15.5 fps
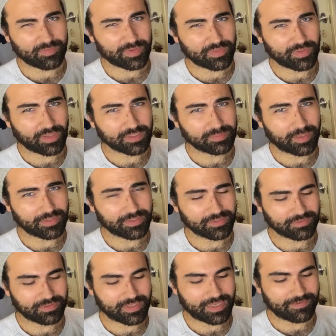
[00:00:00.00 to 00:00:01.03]
my thoughts about
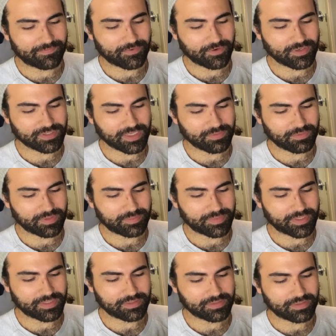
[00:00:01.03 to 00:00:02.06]
this one. At first, I will
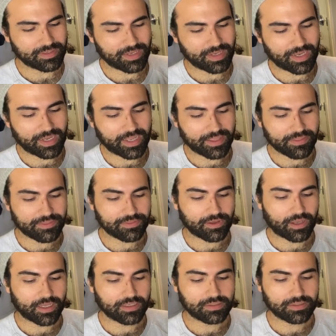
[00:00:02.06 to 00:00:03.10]
admit, I
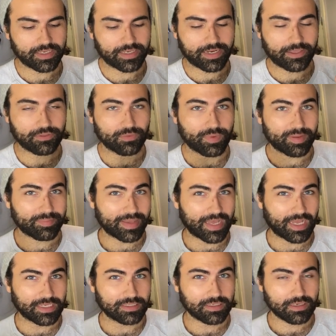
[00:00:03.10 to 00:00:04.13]
thought it either went
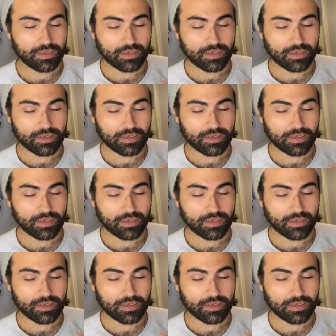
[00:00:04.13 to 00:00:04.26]
bad